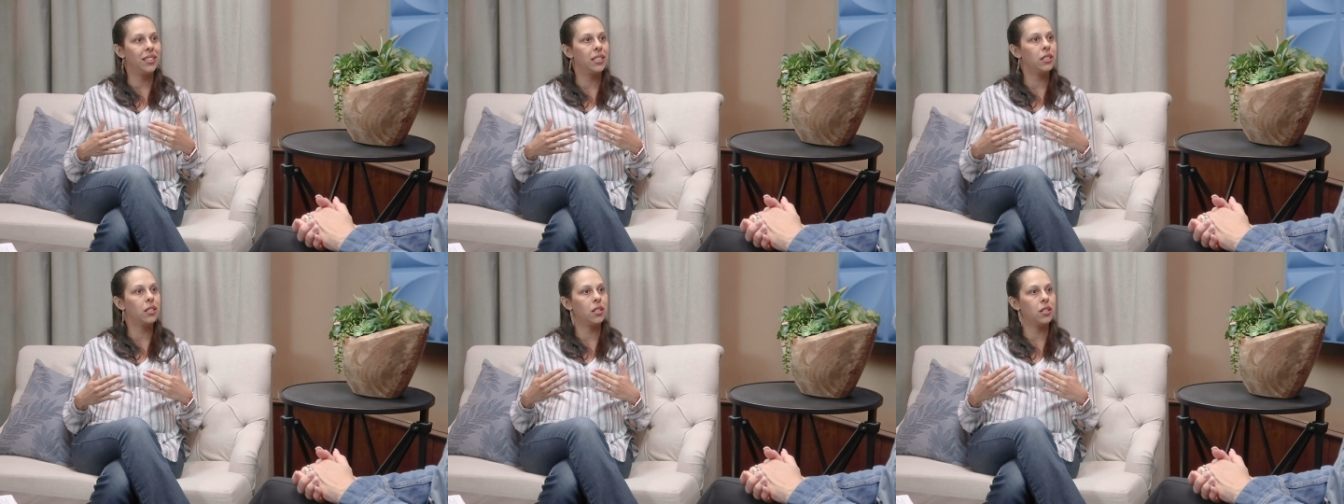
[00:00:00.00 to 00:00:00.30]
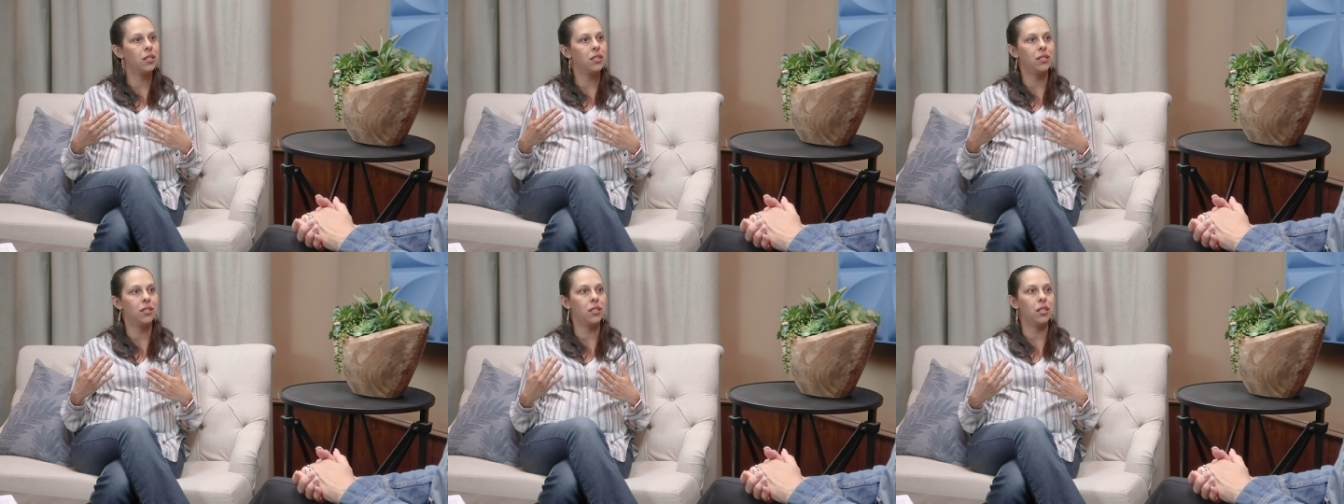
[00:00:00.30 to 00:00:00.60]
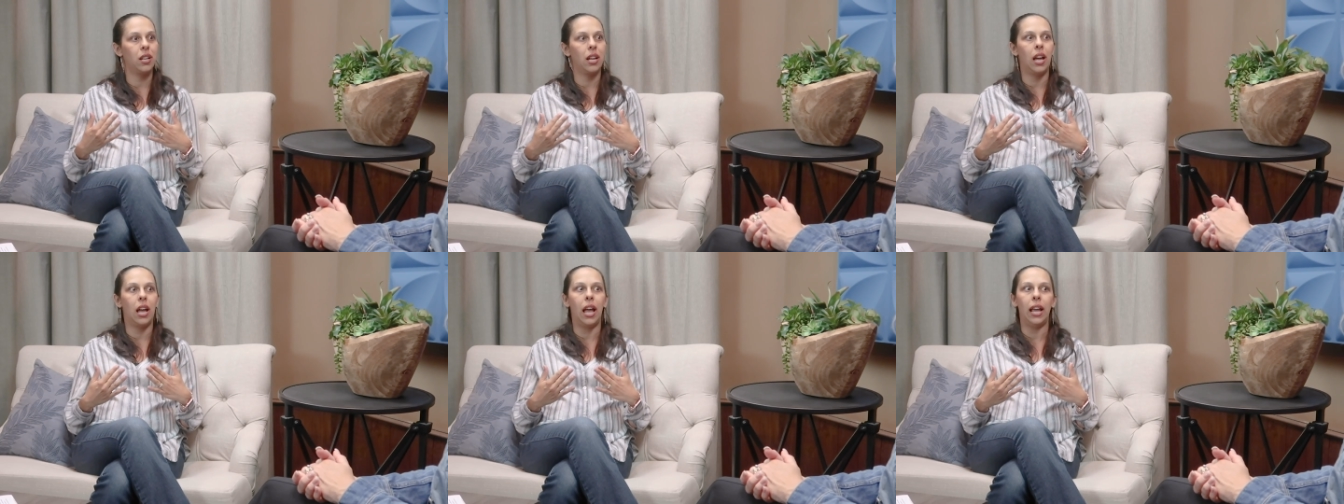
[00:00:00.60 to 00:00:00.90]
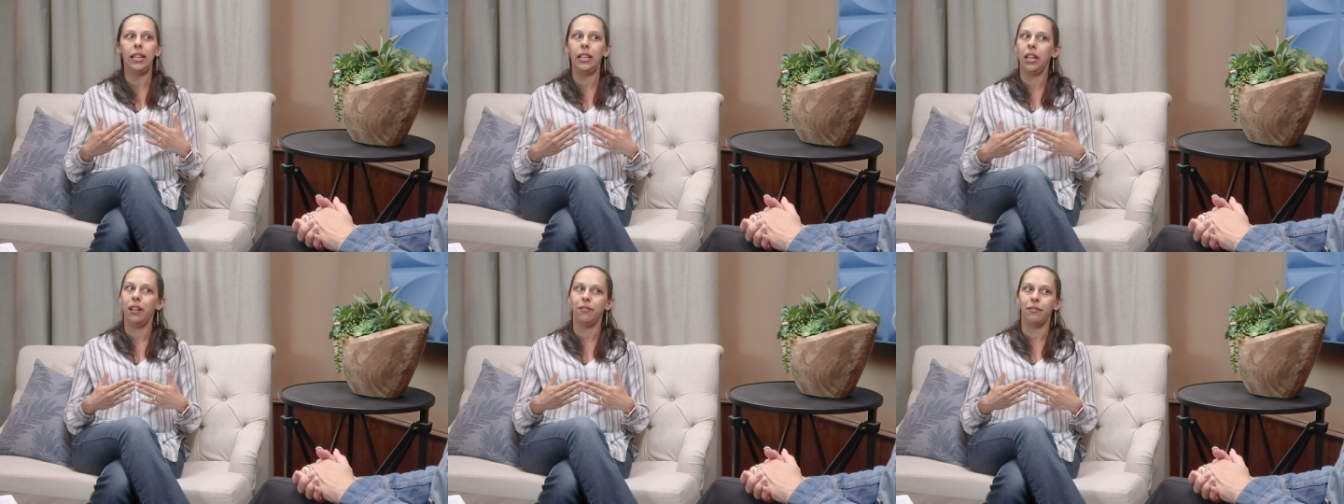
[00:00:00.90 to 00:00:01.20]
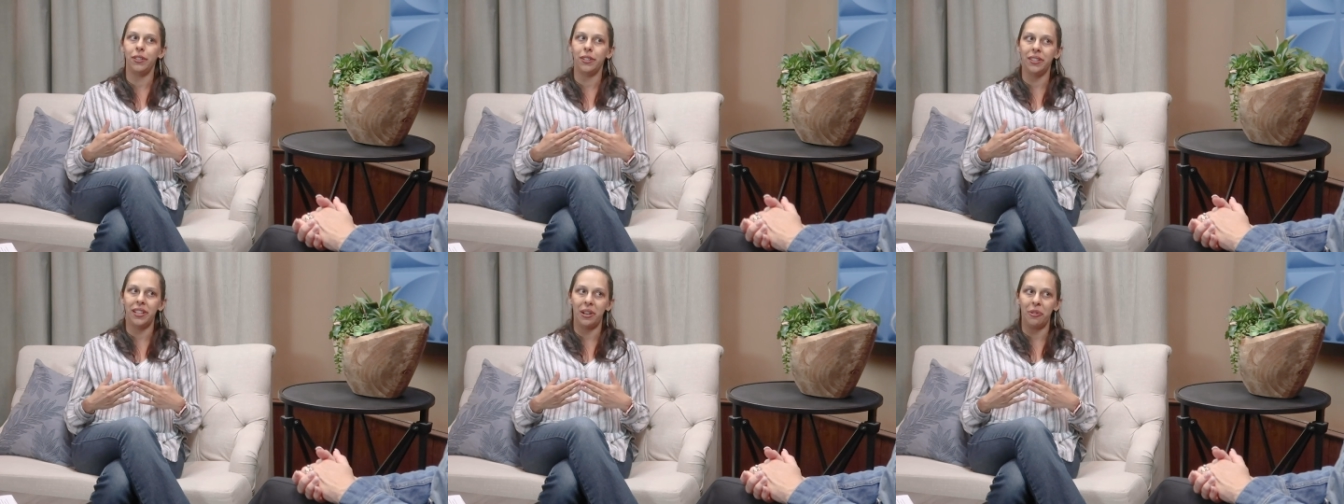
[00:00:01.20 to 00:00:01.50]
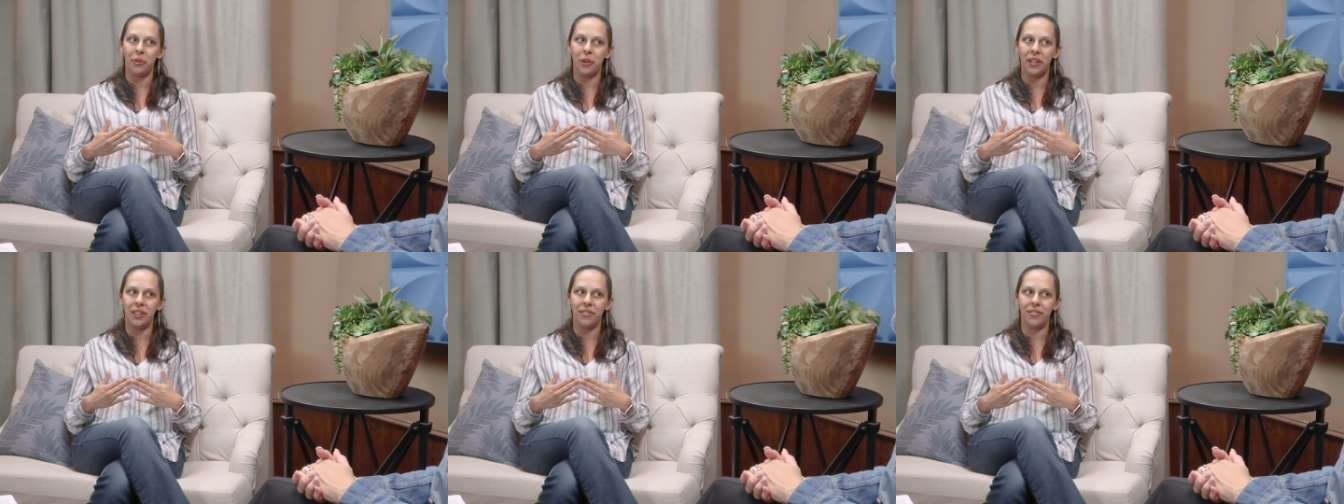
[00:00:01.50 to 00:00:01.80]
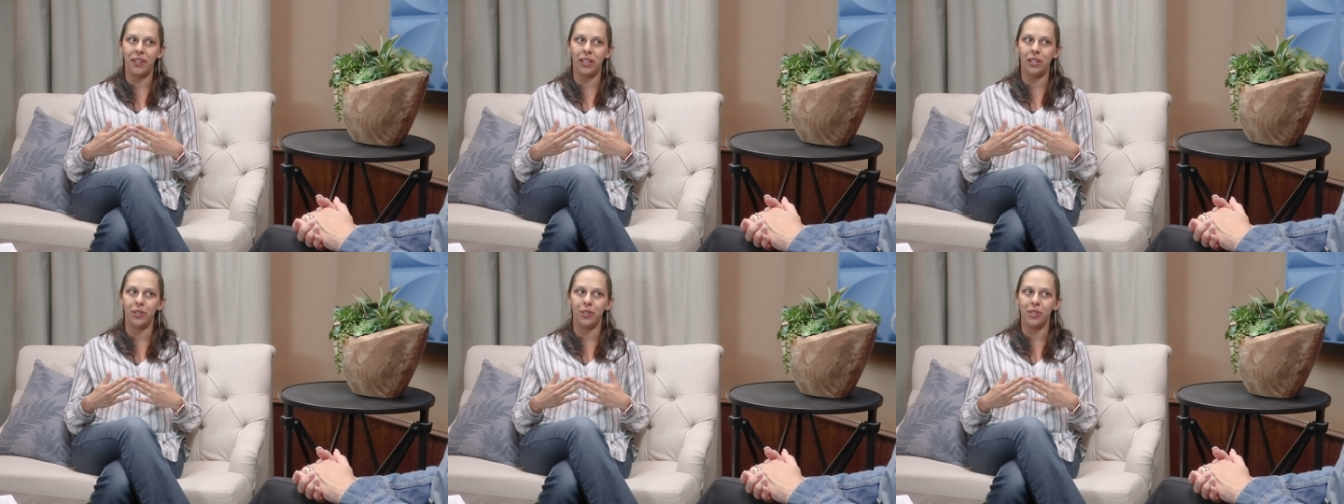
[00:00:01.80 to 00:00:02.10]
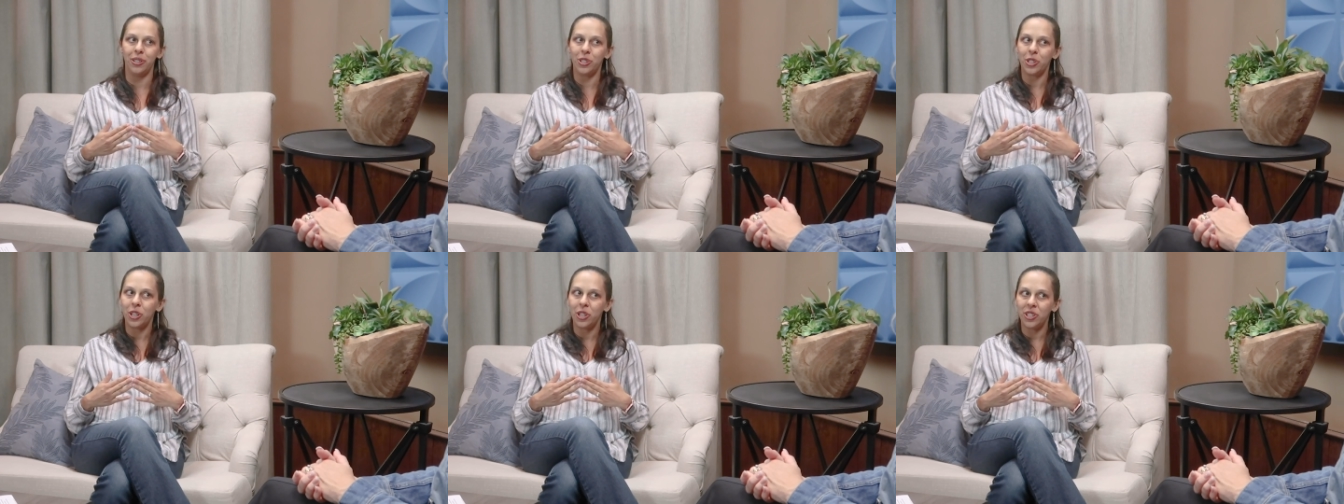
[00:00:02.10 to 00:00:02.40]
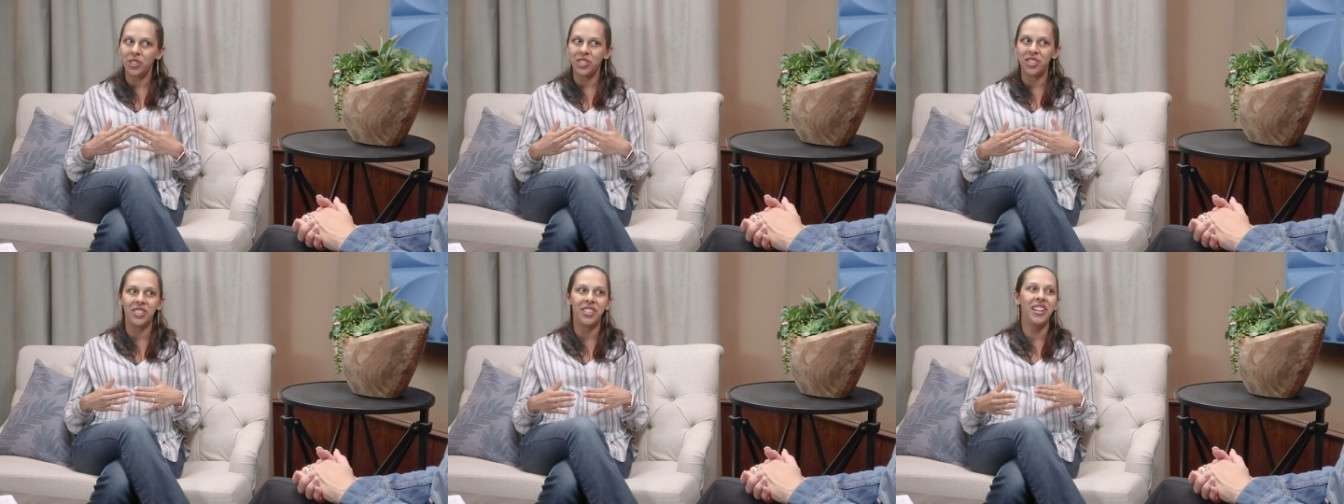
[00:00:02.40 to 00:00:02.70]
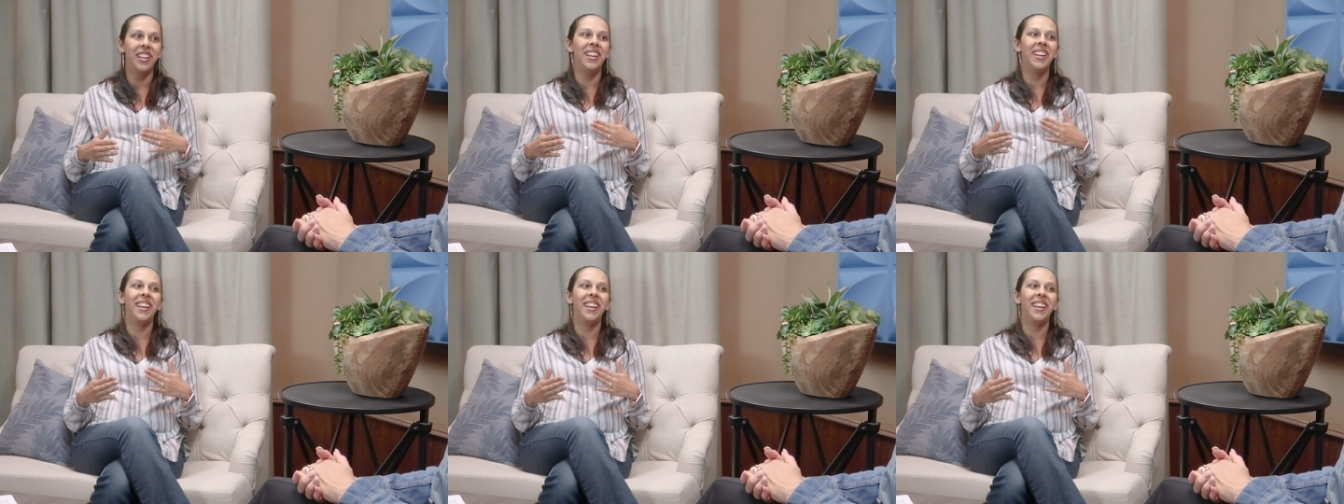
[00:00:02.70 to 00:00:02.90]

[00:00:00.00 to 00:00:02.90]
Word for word: Like there, mm. I can't feel that way if I go to church.